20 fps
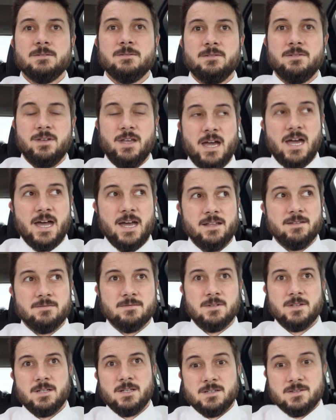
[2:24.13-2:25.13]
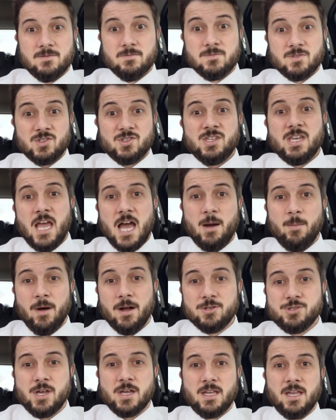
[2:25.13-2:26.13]
not see how
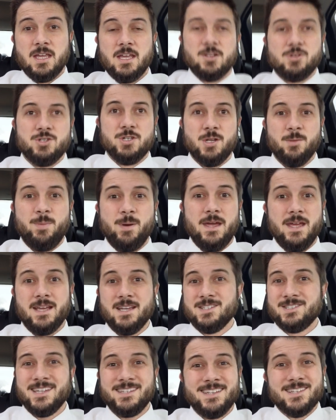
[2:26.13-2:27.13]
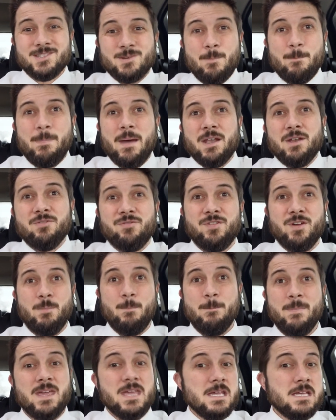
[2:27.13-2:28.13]
much I can get you to pay because that doesn't benefit me.